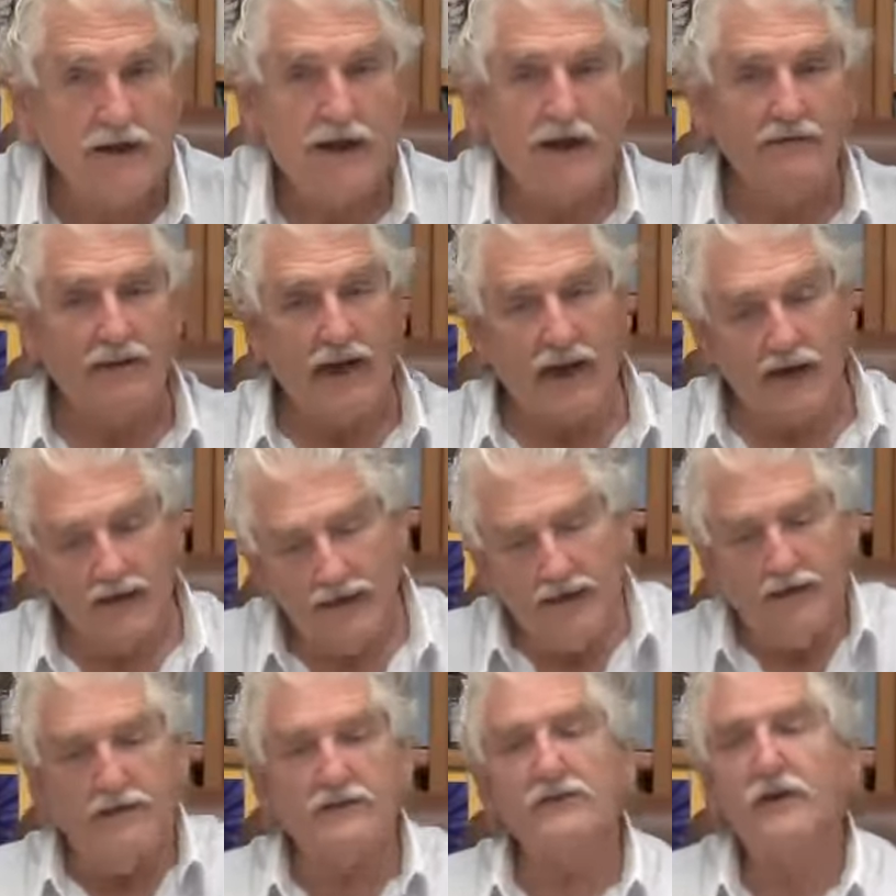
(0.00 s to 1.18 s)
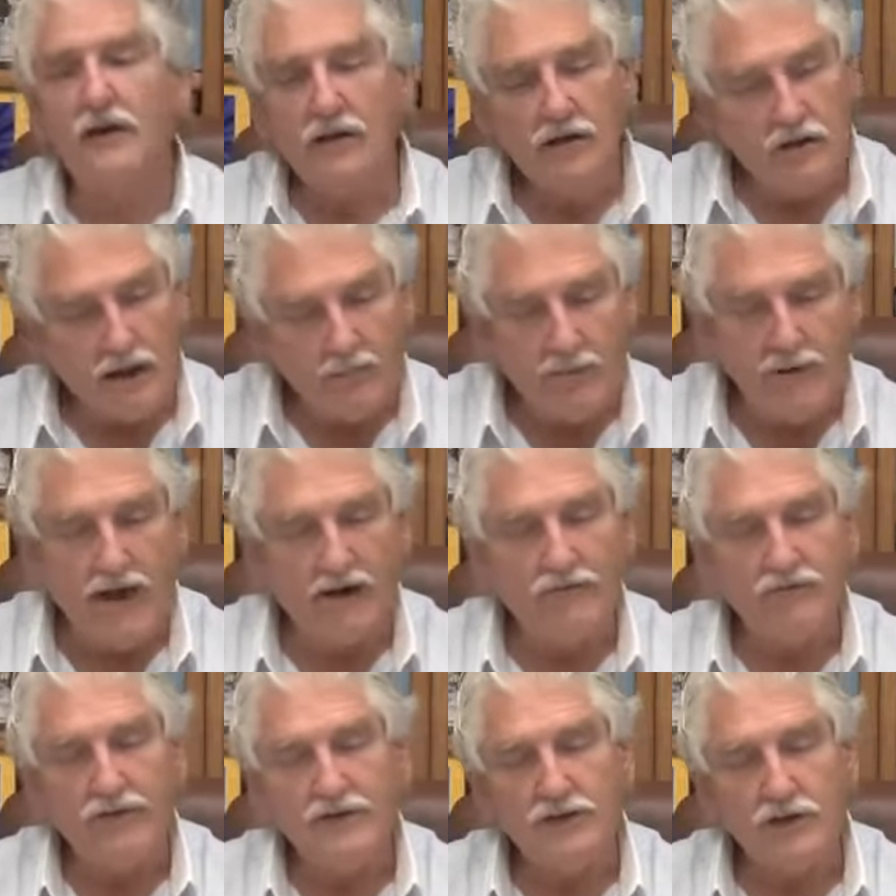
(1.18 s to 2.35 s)
And that is your
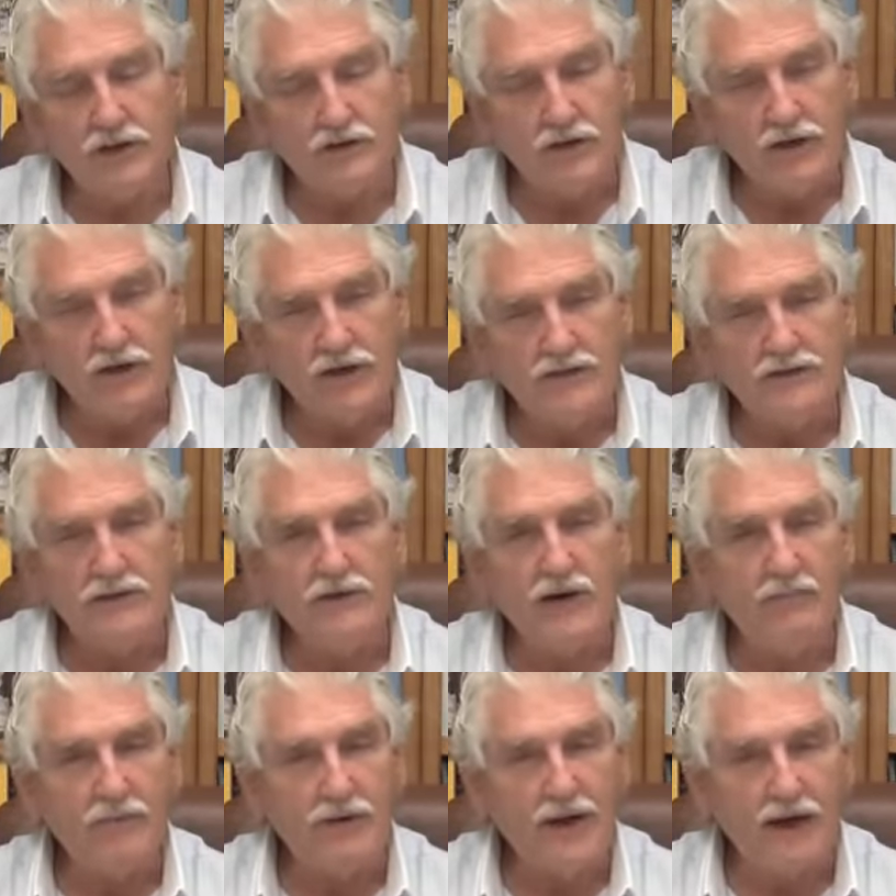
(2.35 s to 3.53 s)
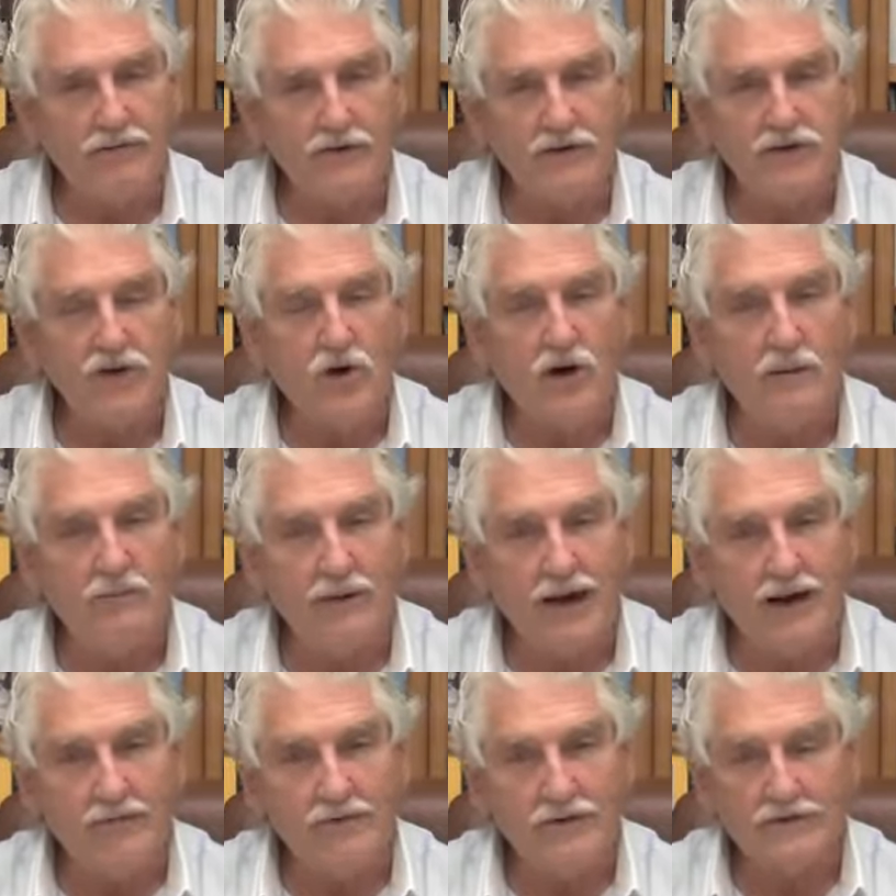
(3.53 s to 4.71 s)
epinephrines, your adrenalines, your epinephrines,
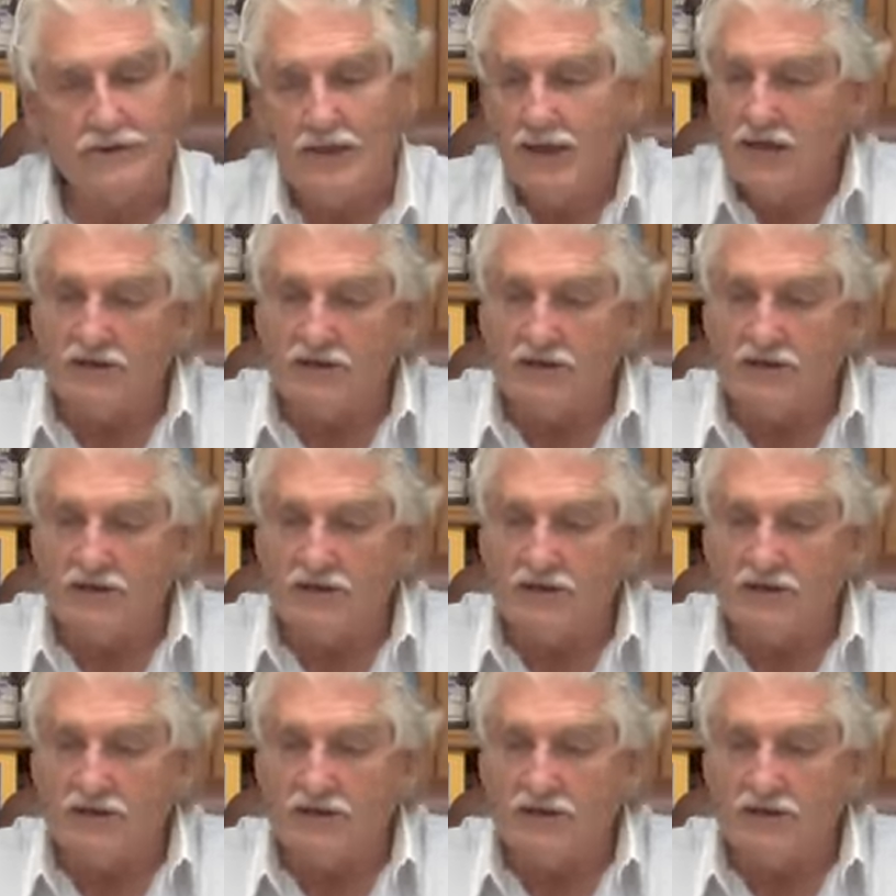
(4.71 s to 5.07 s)
norepinephrines.